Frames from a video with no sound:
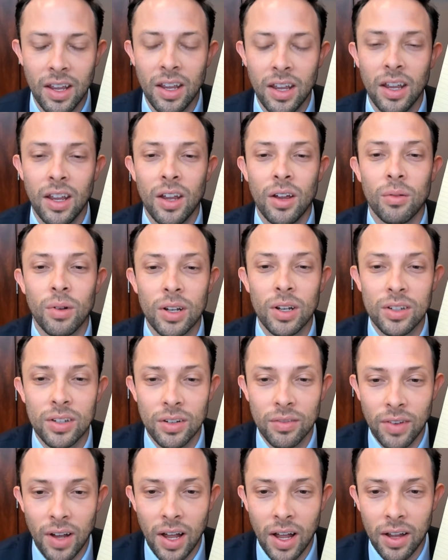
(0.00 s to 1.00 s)
which
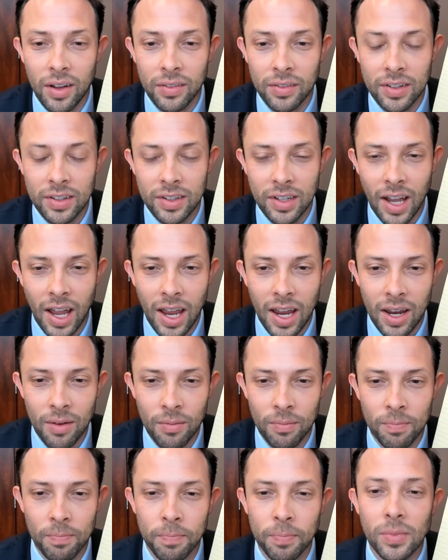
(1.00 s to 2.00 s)
involves
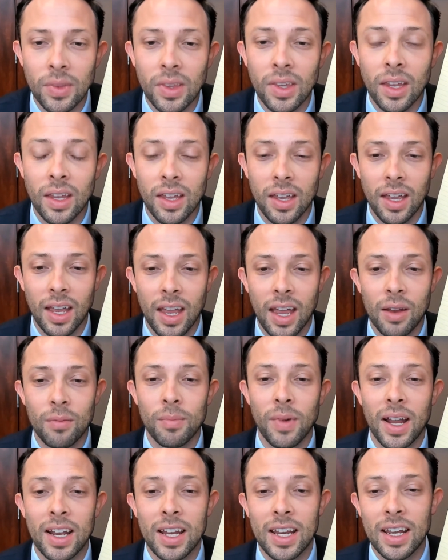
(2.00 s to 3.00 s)
time and
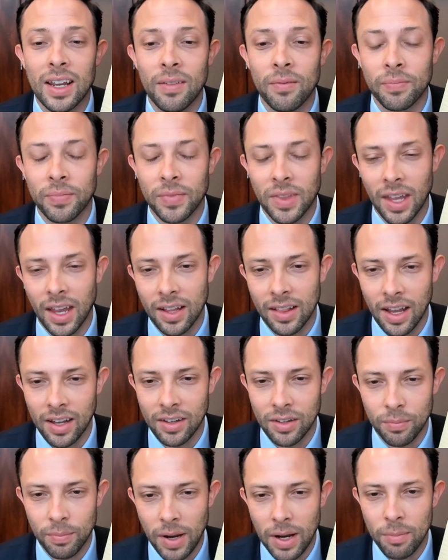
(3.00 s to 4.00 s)
money and lots
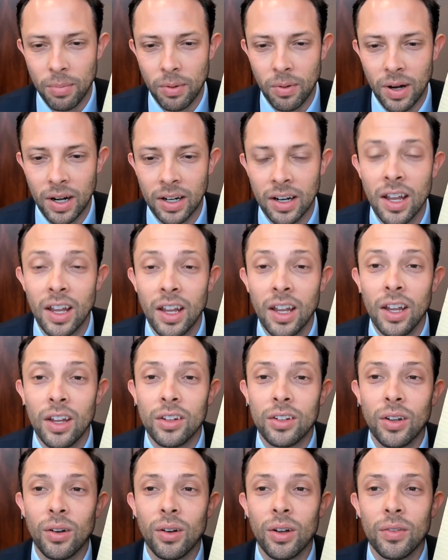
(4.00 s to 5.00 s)
of paperwork.
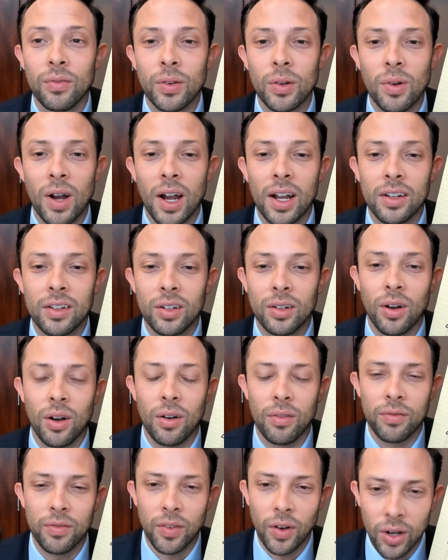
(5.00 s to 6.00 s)
So if you want to
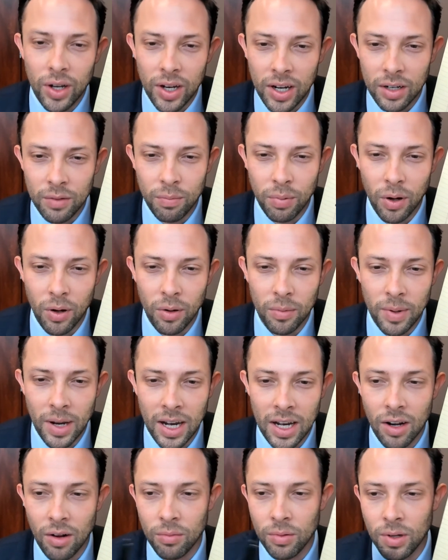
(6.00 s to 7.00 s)
avoid
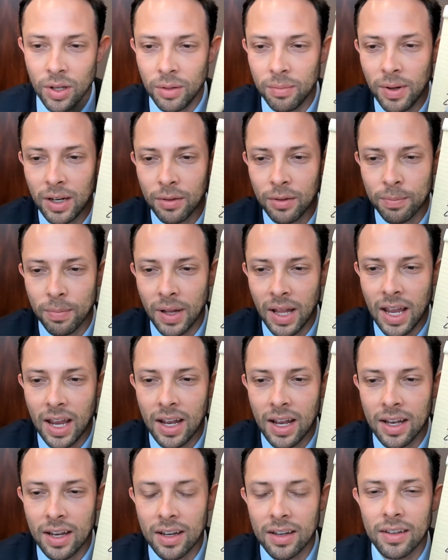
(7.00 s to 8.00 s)
probate, a will-based
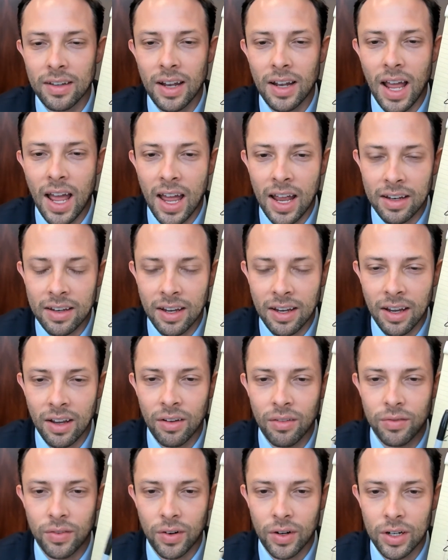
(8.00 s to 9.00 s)
plan is not
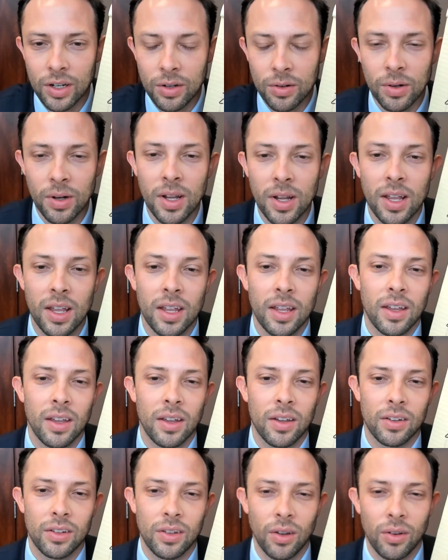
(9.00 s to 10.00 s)
for you.
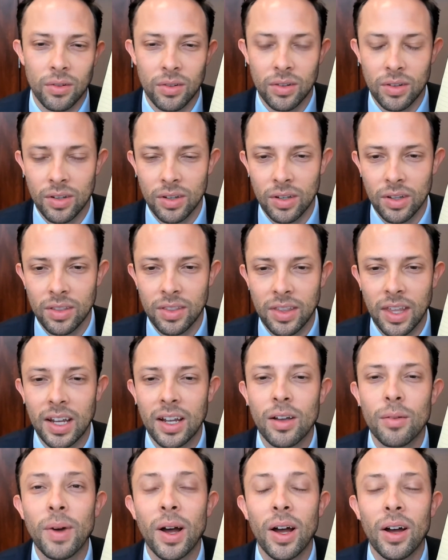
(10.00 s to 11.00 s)
So think
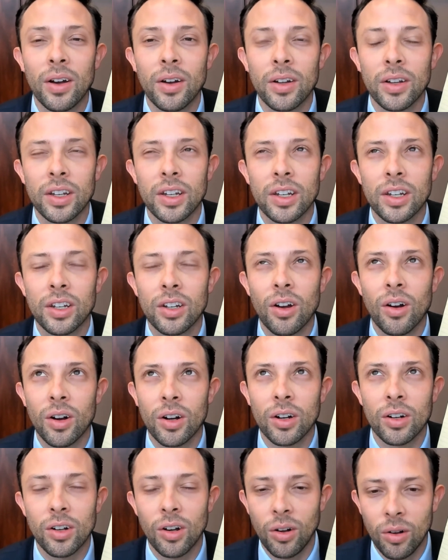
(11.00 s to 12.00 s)
about your
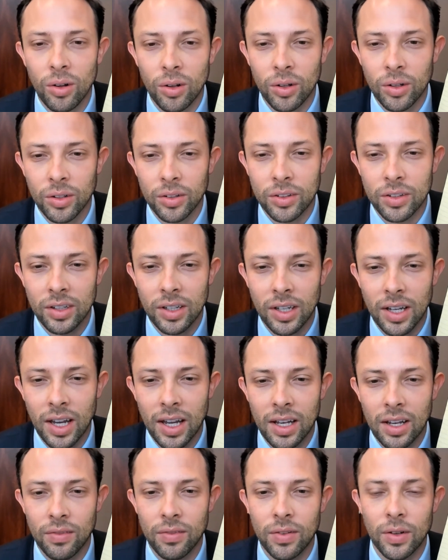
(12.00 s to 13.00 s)
goals, and
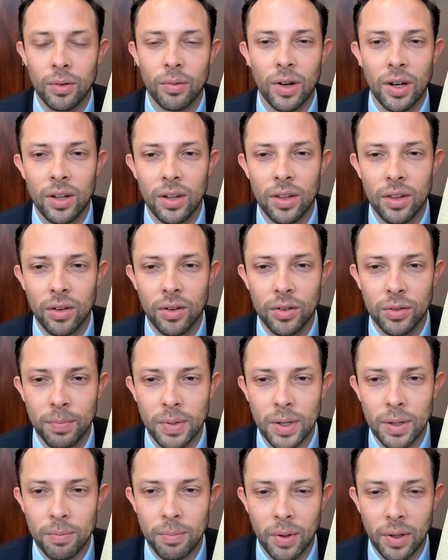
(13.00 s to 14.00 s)
if you're one of those
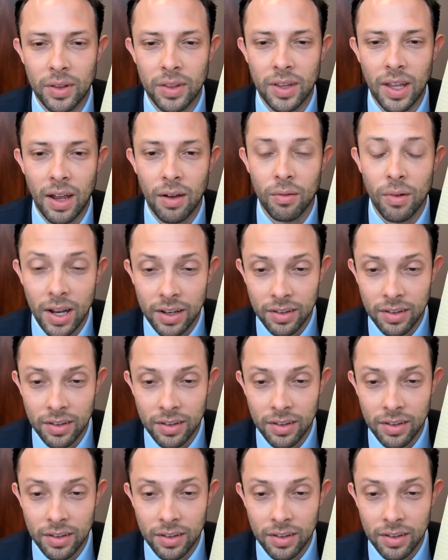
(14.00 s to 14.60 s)
people that wants to